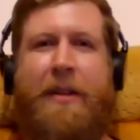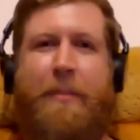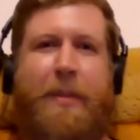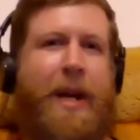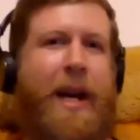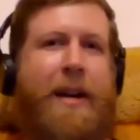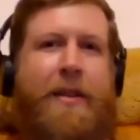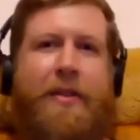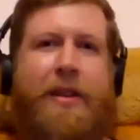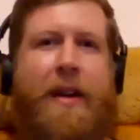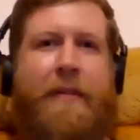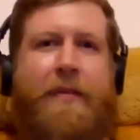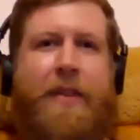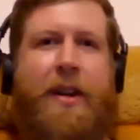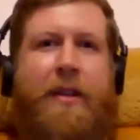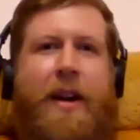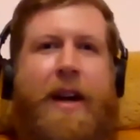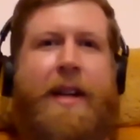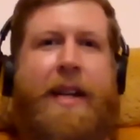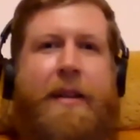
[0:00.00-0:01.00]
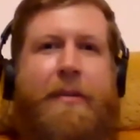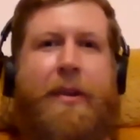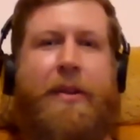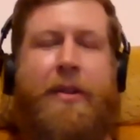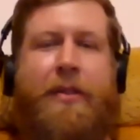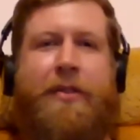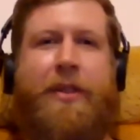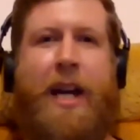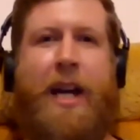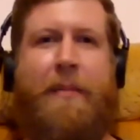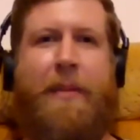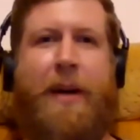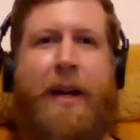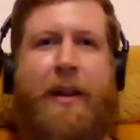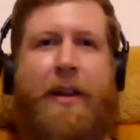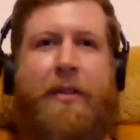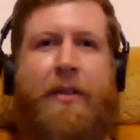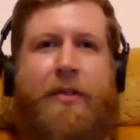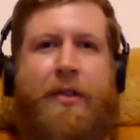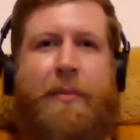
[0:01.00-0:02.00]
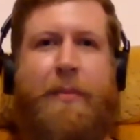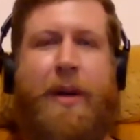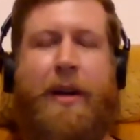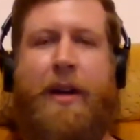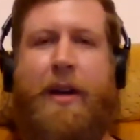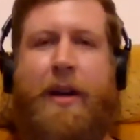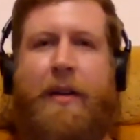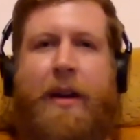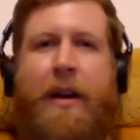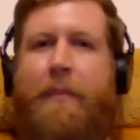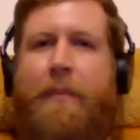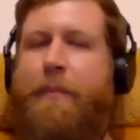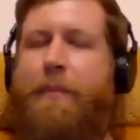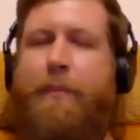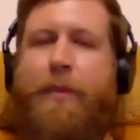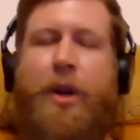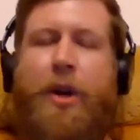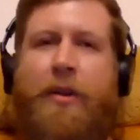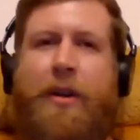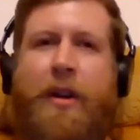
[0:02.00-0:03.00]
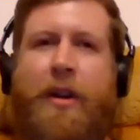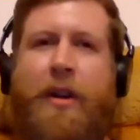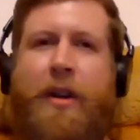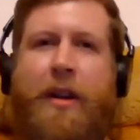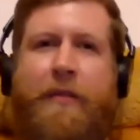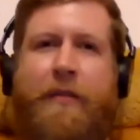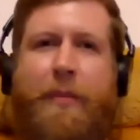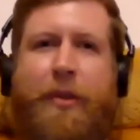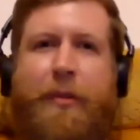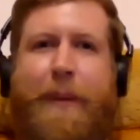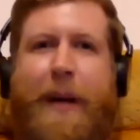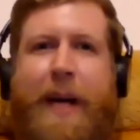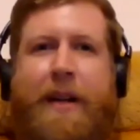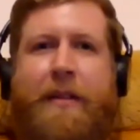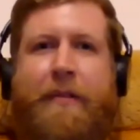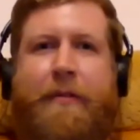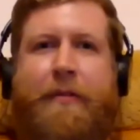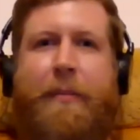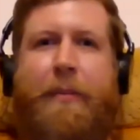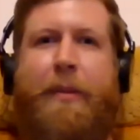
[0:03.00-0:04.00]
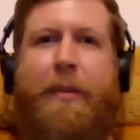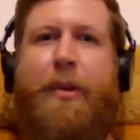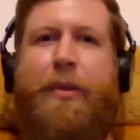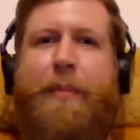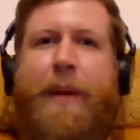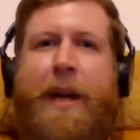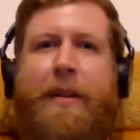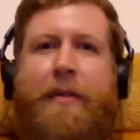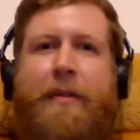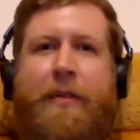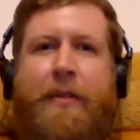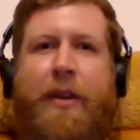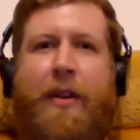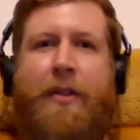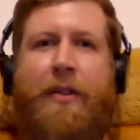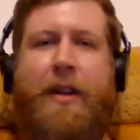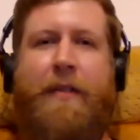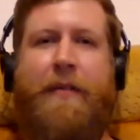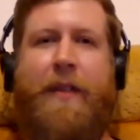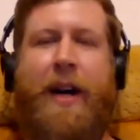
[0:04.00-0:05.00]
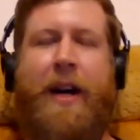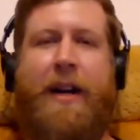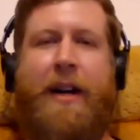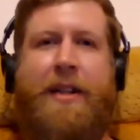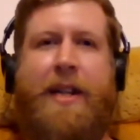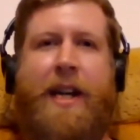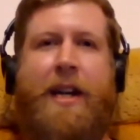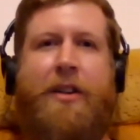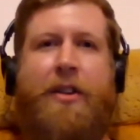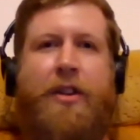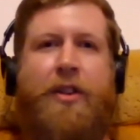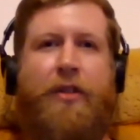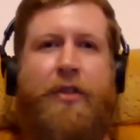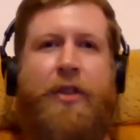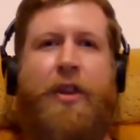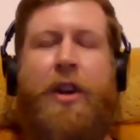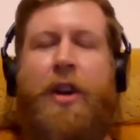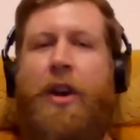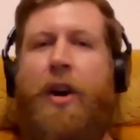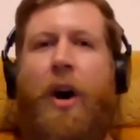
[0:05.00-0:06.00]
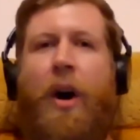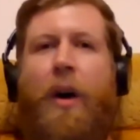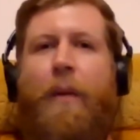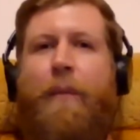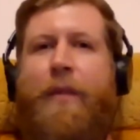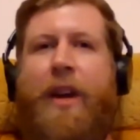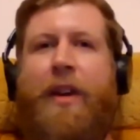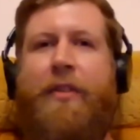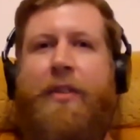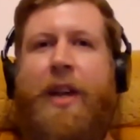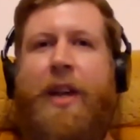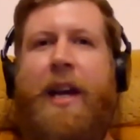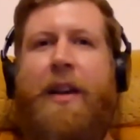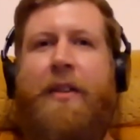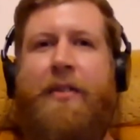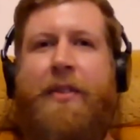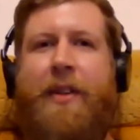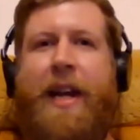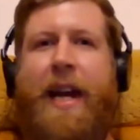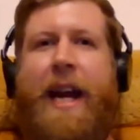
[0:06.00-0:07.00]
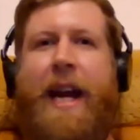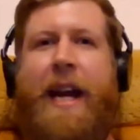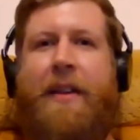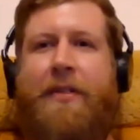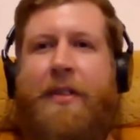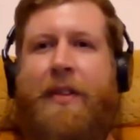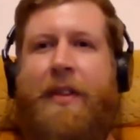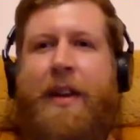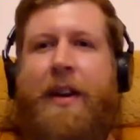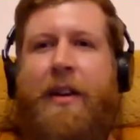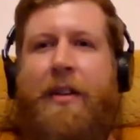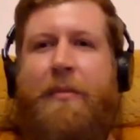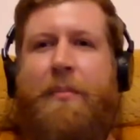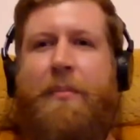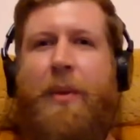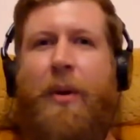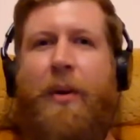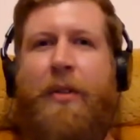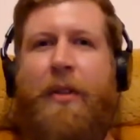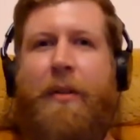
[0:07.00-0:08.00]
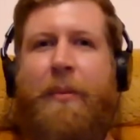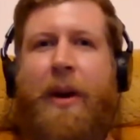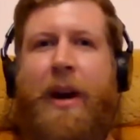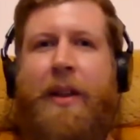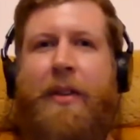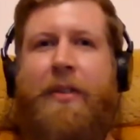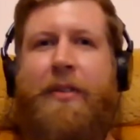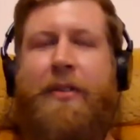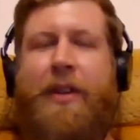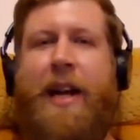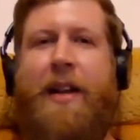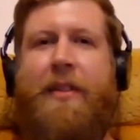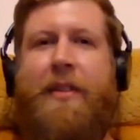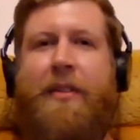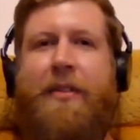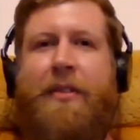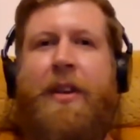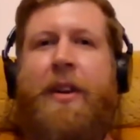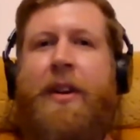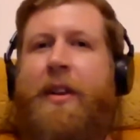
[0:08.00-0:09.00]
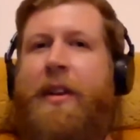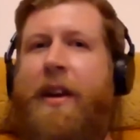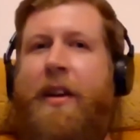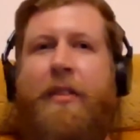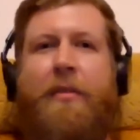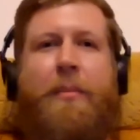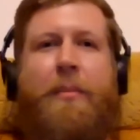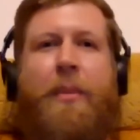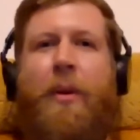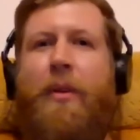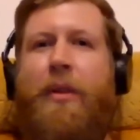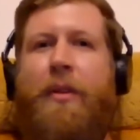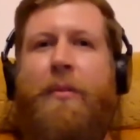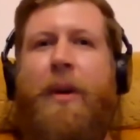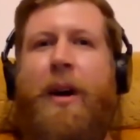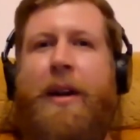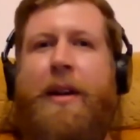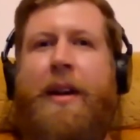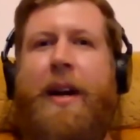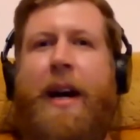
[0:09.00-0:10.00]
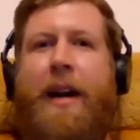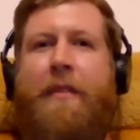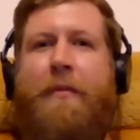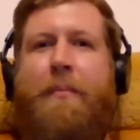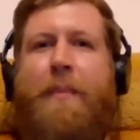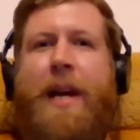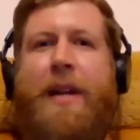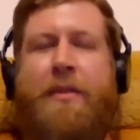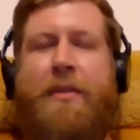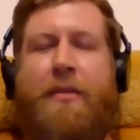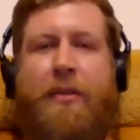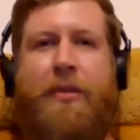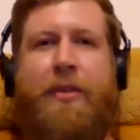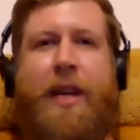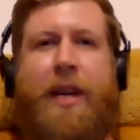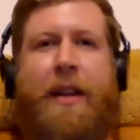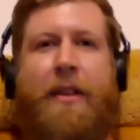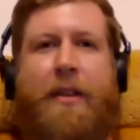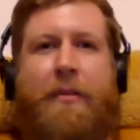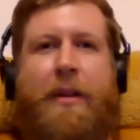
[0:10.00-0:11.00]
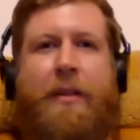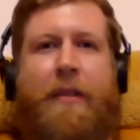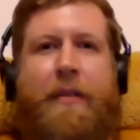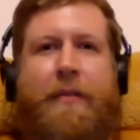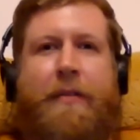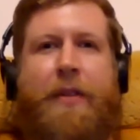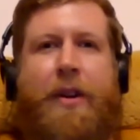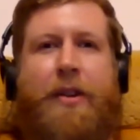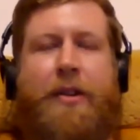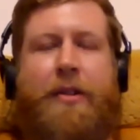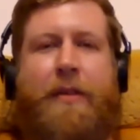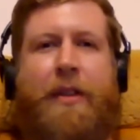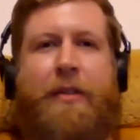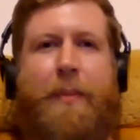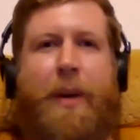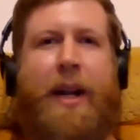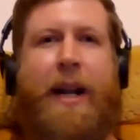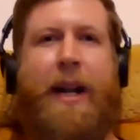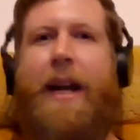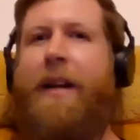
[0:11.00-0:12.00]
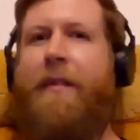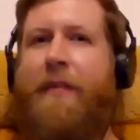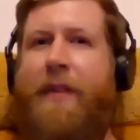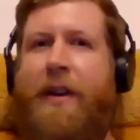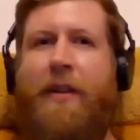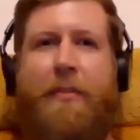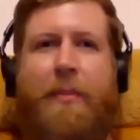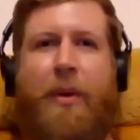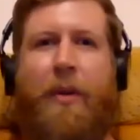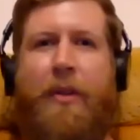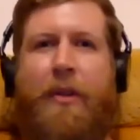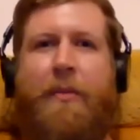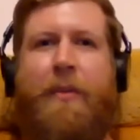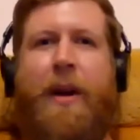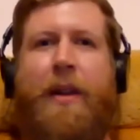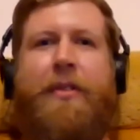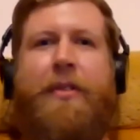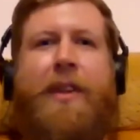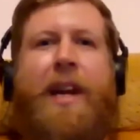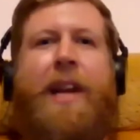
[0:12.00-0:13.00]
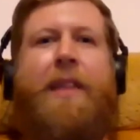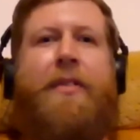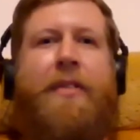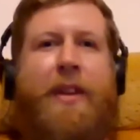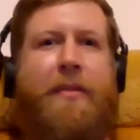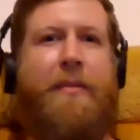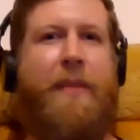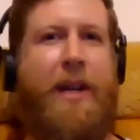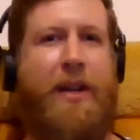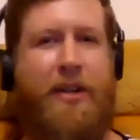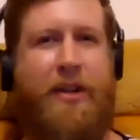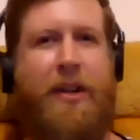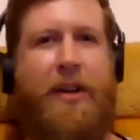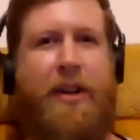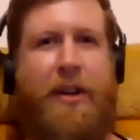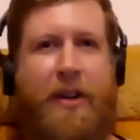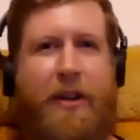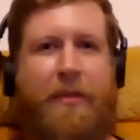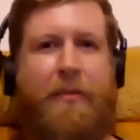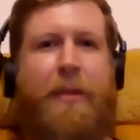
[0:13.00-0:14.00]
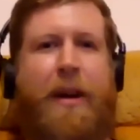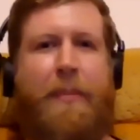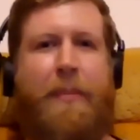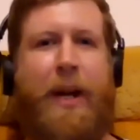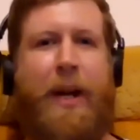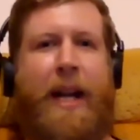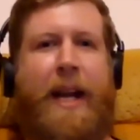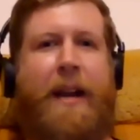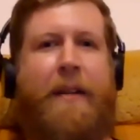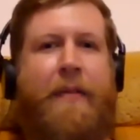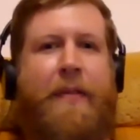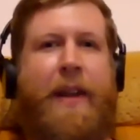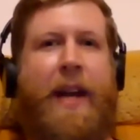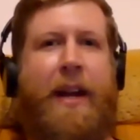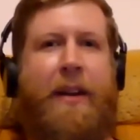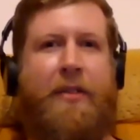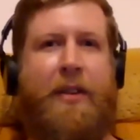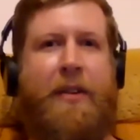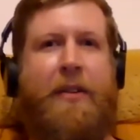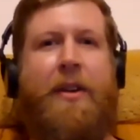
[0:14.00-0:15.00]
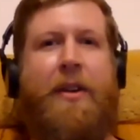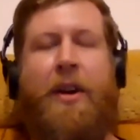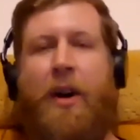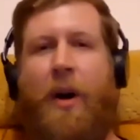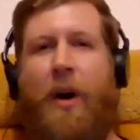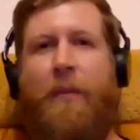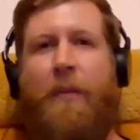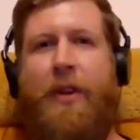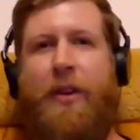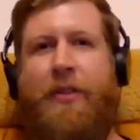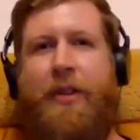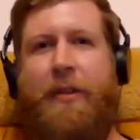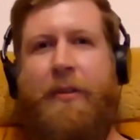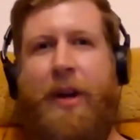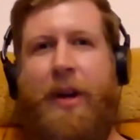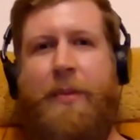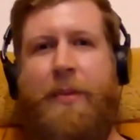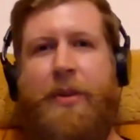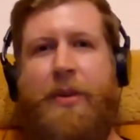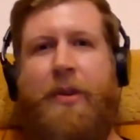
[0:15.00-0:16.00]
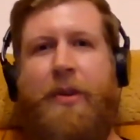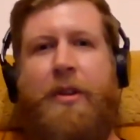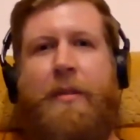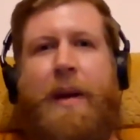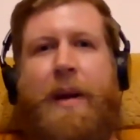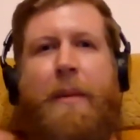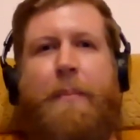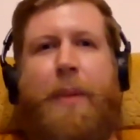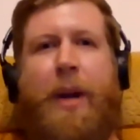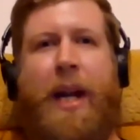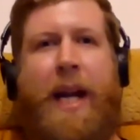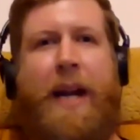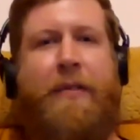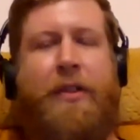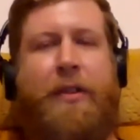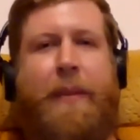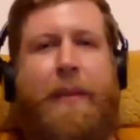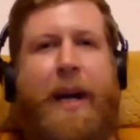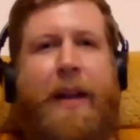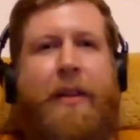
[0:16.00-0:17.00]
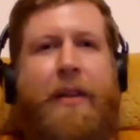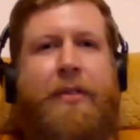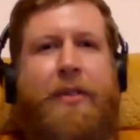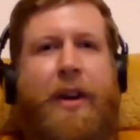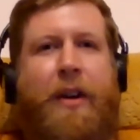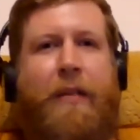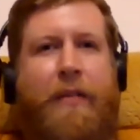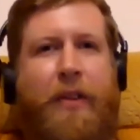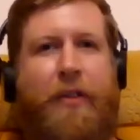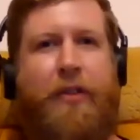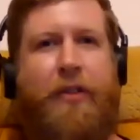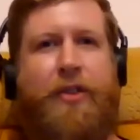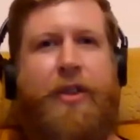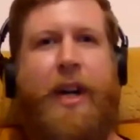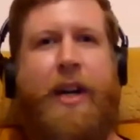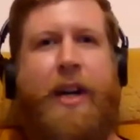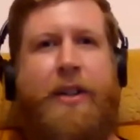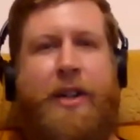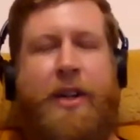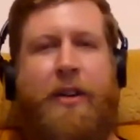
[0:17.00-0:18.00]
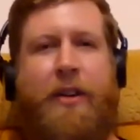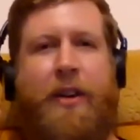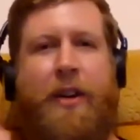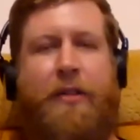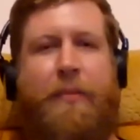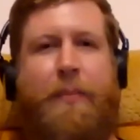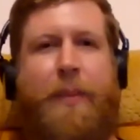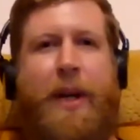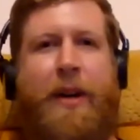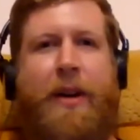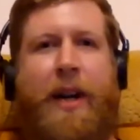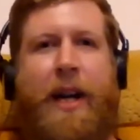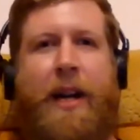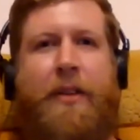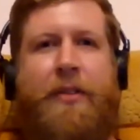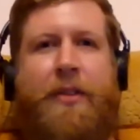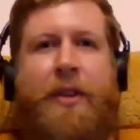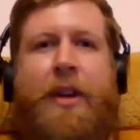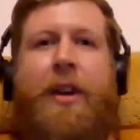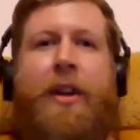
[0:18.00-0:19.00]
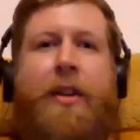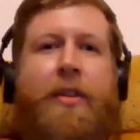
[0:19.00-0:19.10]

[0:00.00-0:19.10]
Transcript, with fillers: but i just have no idea what to say about this from a, a cognitive perspective from the perspective of cognitive architecture it just obviously is the case that there is more than one sense there is more than one kind of mental state that we refer to as belief there is more than one sense in which we believe things and obviously when i'm talking about beliefs about the self that structure your experience